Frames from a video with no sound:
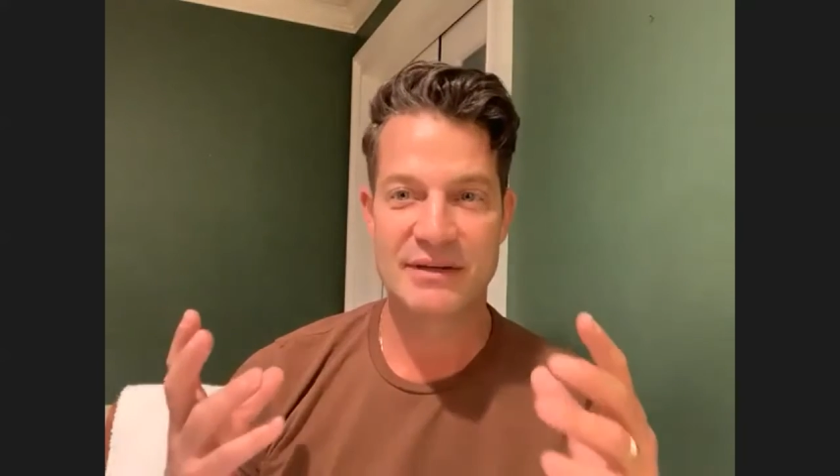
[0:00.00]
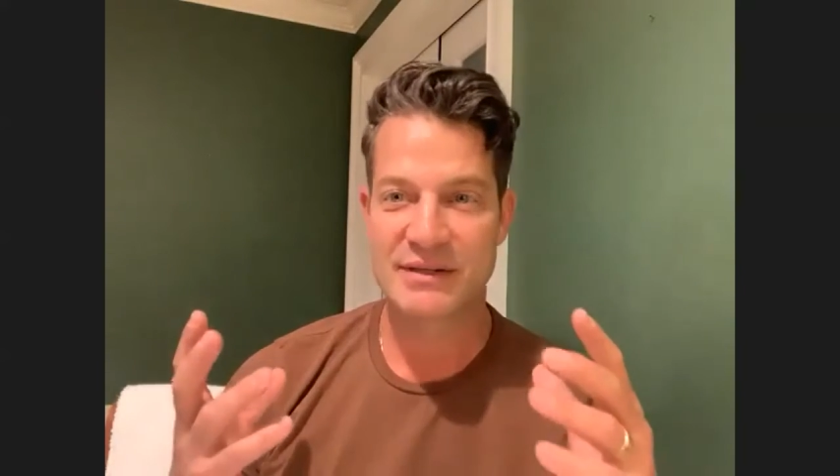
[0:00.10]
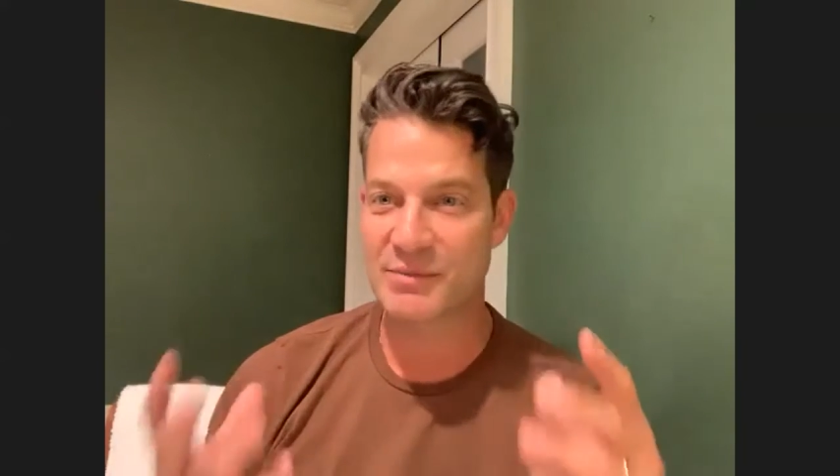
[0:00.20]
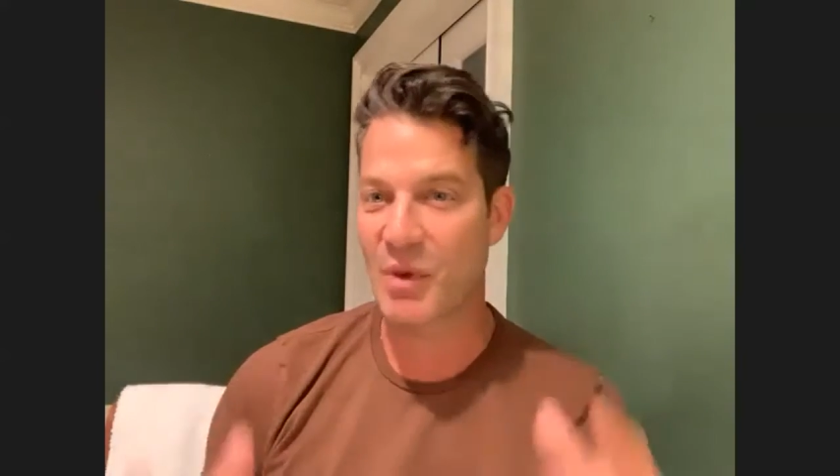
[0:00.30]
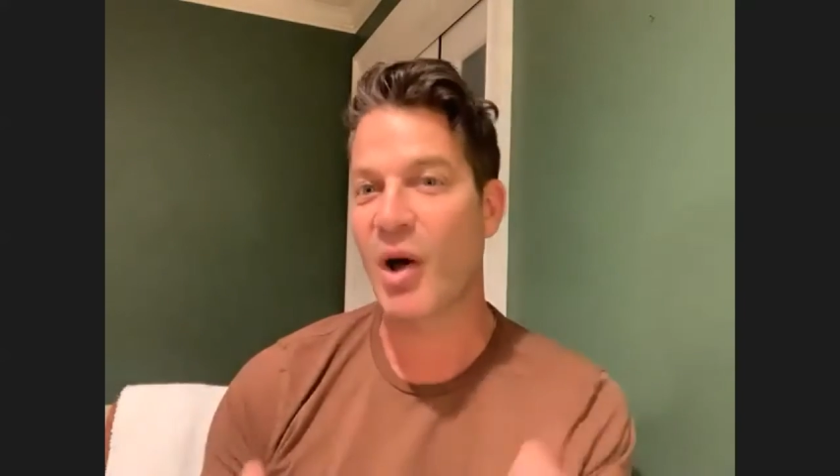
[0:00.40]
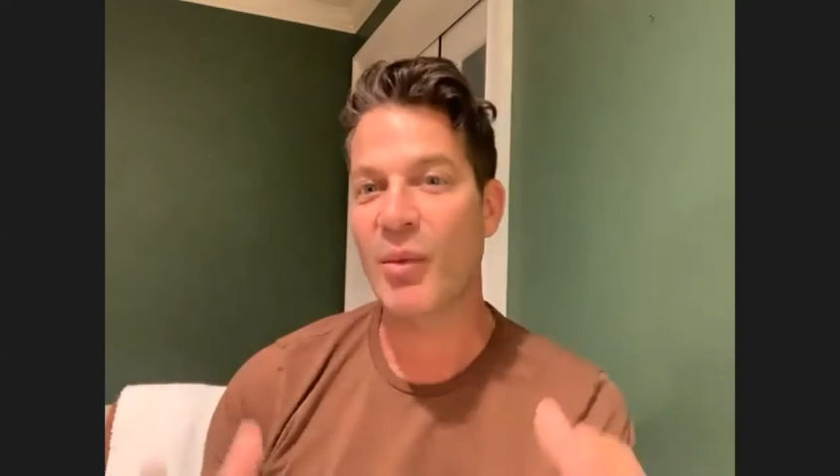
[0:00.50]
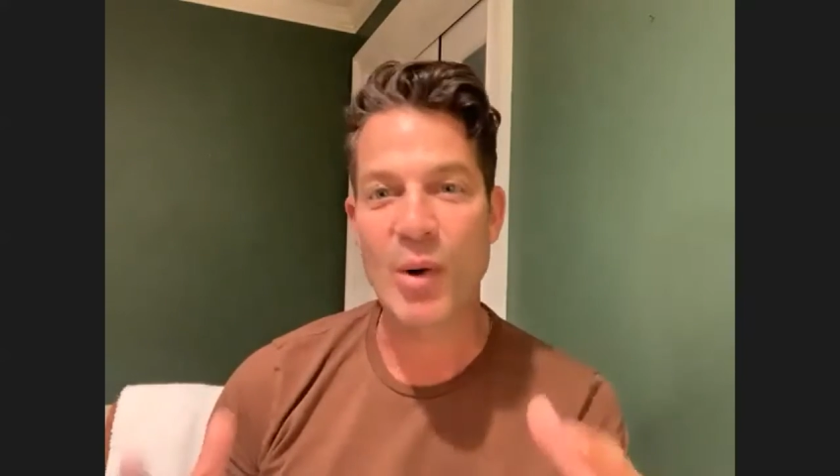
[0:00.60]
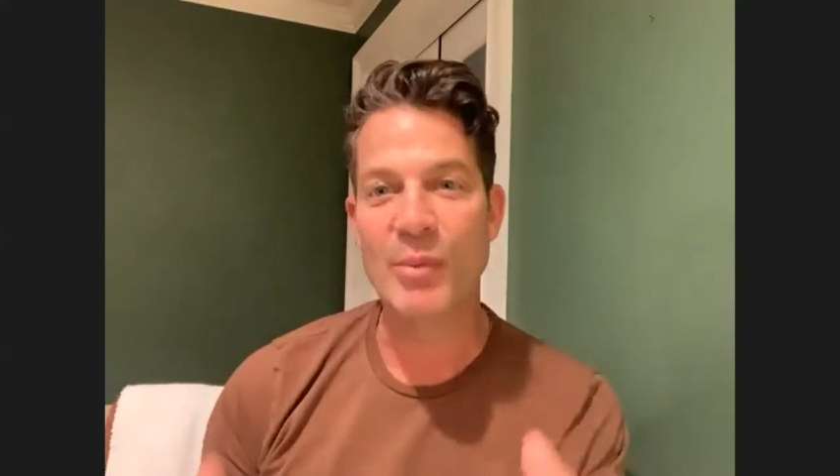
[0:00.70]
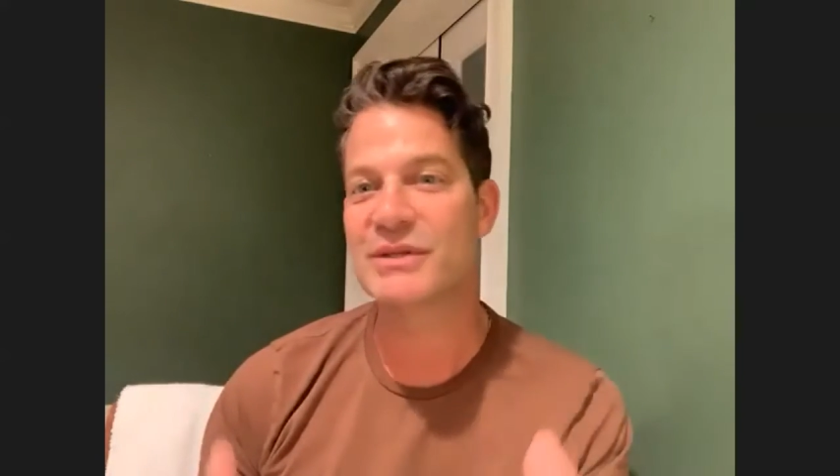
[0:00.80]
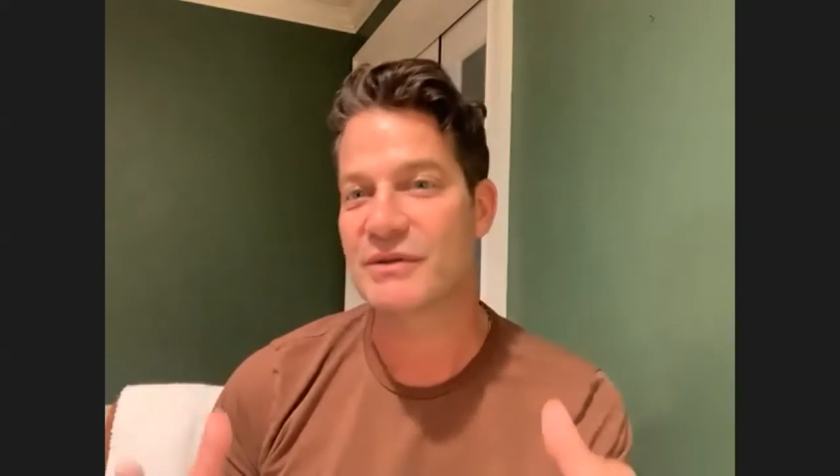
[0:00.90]
small
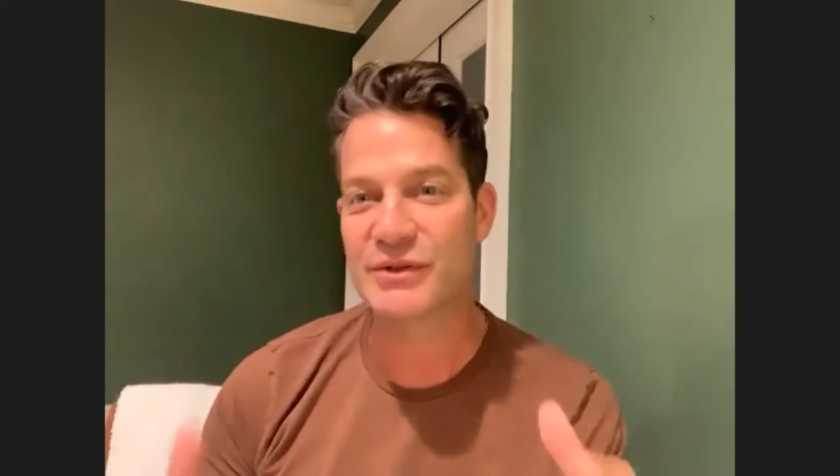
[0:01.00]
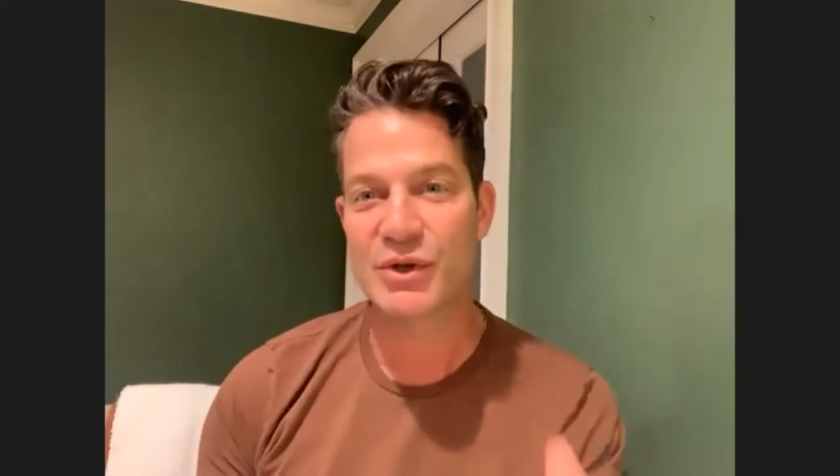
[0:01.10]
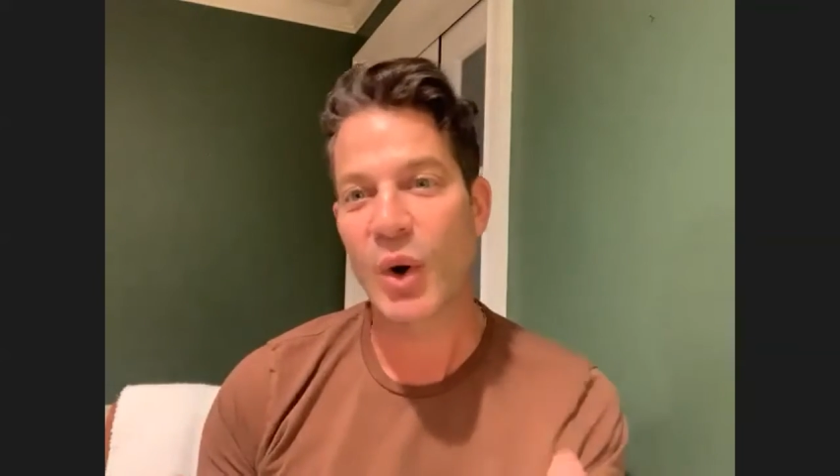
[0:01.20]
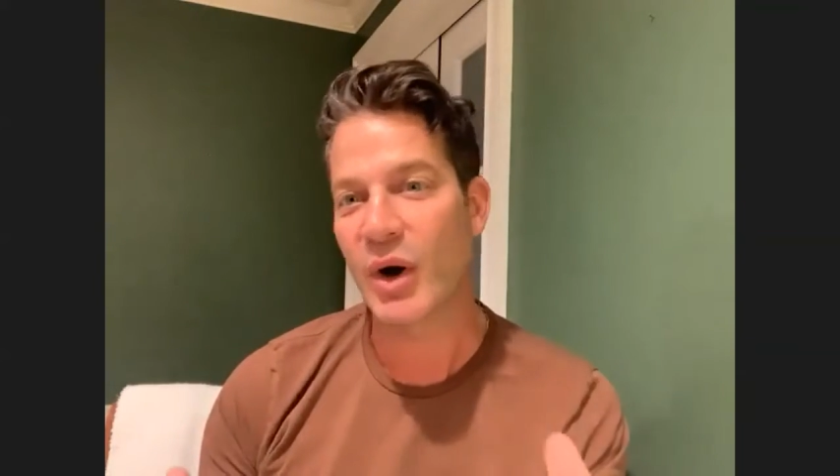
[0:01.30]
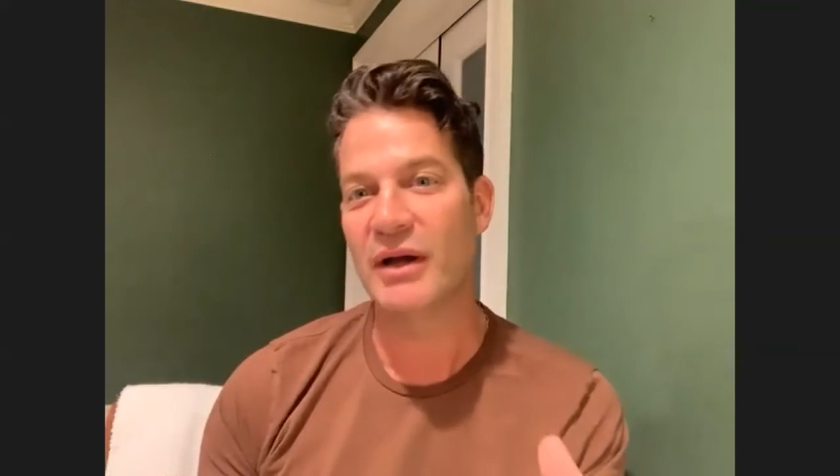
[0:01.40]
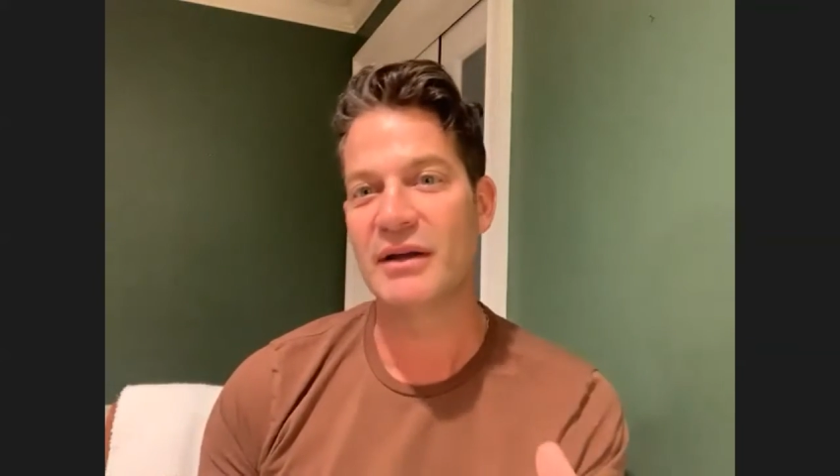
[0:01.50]
moments of joy